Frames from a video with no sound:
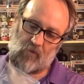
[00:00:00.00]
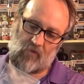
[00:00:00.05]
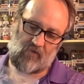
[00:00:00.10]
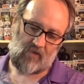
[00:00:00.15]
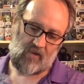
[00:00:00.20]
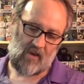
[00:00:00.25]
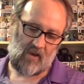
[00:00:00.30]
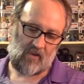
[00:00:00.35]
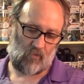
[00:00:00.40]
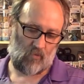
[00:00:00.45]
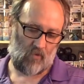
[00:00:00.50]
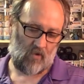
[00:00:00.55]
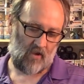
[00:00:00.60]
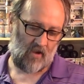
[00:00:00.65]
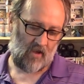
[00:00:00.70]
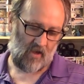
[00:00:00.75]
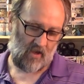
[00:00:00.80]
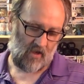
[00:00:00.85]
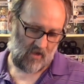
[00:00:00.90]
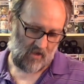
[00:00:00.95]
this
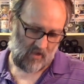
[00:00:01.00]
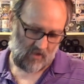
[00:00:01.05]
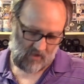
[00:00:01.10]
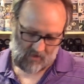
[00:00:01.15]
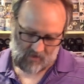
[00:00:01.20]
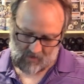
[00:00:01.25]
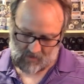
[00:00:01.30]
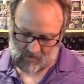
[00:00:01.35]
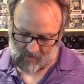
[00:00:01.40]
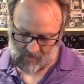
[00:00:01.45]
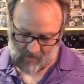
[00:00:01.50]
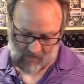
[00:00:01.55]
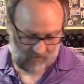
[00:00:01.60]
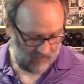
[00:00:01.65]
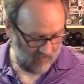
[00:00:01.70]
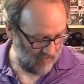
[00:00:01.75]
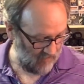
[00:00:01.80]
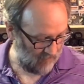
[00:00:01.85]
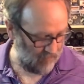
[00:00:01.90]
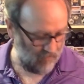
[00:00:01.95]
one, it
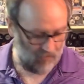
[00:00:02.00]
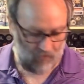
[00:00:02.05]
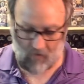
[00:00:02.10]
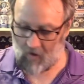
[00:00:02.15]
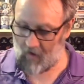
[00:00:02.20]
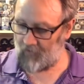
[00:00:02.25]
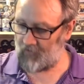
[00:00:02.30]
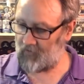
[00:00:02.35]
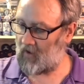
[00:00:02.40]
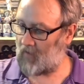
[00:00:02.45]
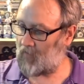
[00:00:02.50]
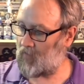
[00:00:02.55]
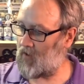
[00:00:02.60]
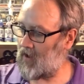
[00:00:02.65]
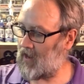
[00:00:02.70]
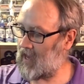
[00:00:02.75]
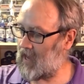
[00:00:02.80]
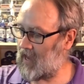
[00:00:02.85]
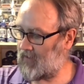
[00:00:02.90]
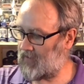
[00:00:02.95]
does peel off
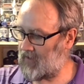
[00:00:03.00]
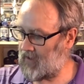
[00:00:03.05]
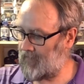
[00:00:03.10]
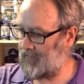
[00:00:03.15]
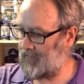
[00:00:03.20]
somewhat easy.